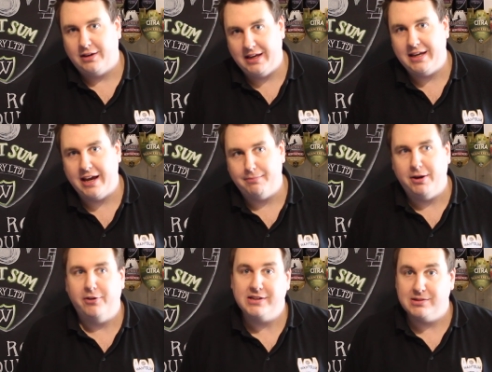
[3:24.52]
keg
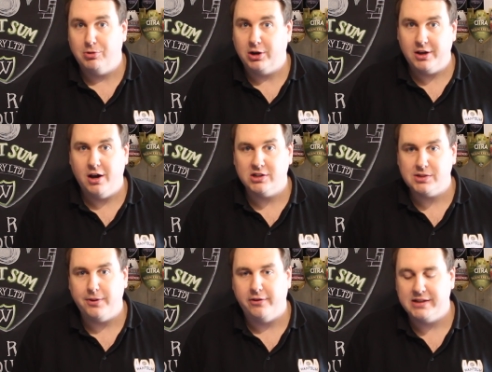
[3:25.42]
beer is and what a
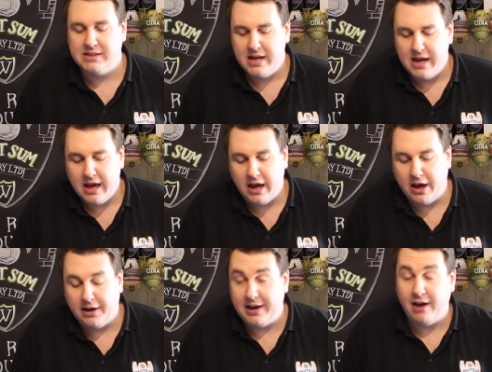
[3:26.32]
cask beer is.
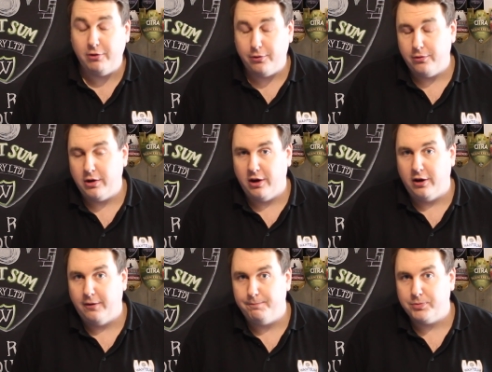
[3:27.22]
The
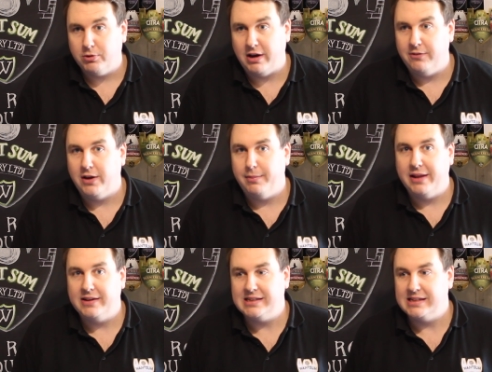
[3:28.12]
other great thing
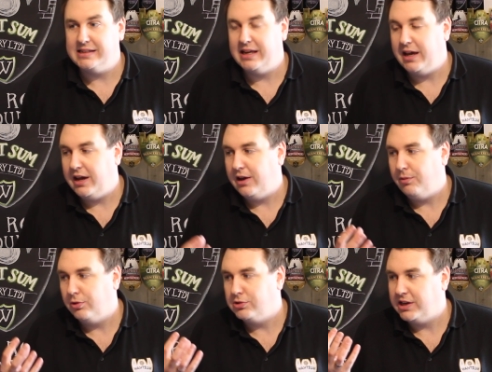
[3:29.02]
about this is that
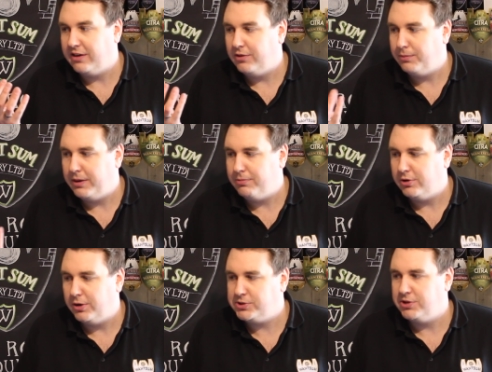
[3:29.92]
we're also giving
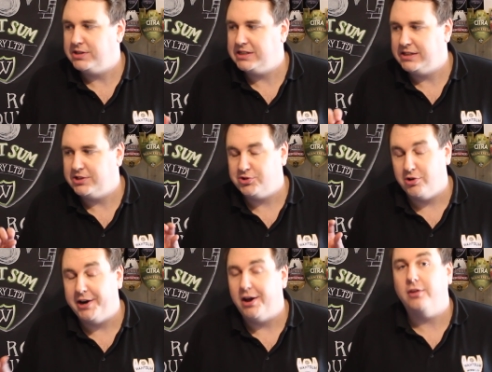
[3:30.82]
people the opportunity to
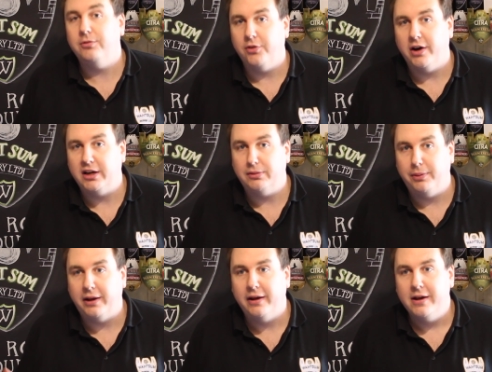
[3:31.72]
try and unfined
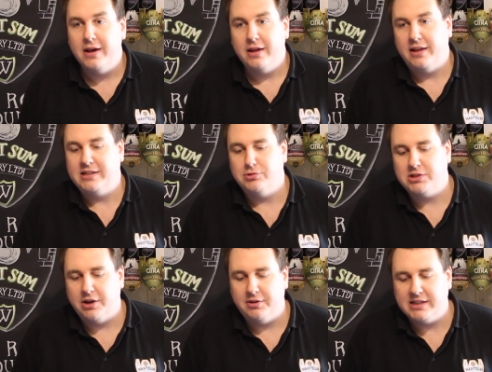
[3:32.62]
beer. There's
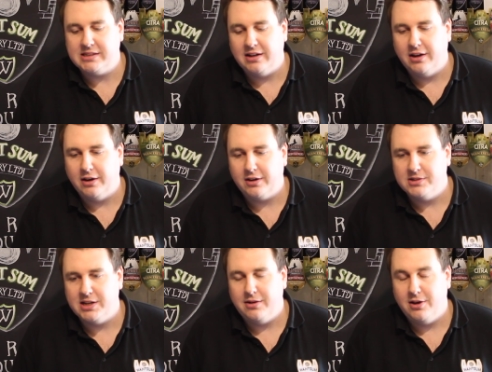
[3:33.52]
also this
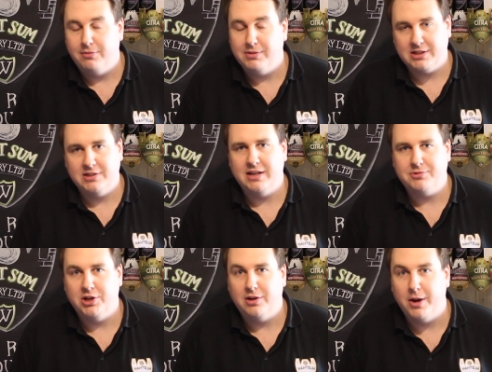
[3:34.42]

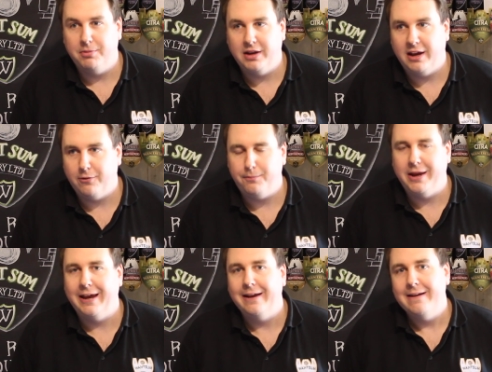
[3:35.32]
misconception at the moment that if a
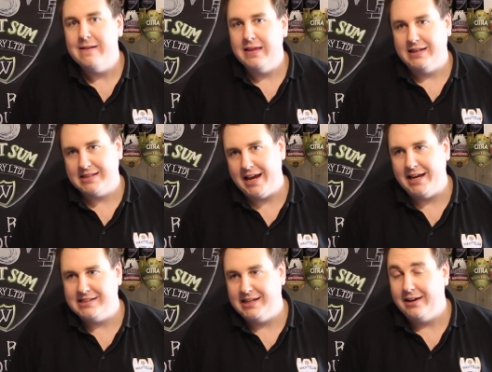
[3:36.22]
beer is
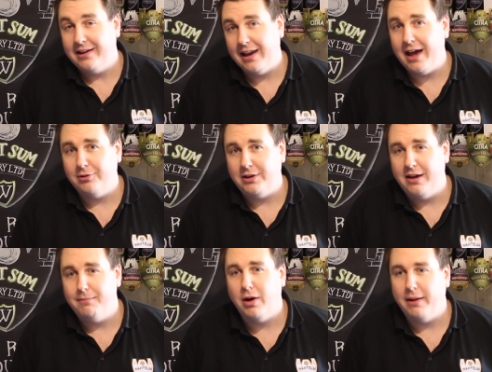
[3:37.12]
hazy and
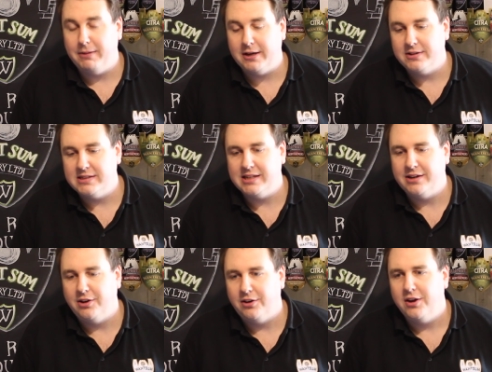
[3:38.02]
cloudy, it might be
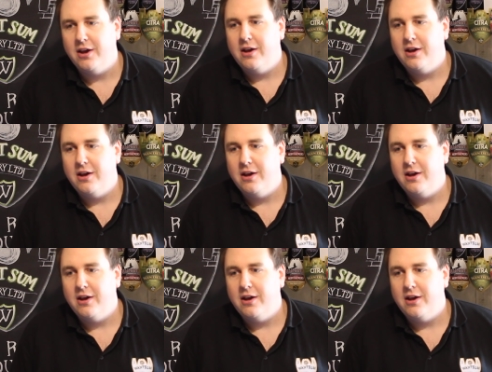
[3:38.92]
considered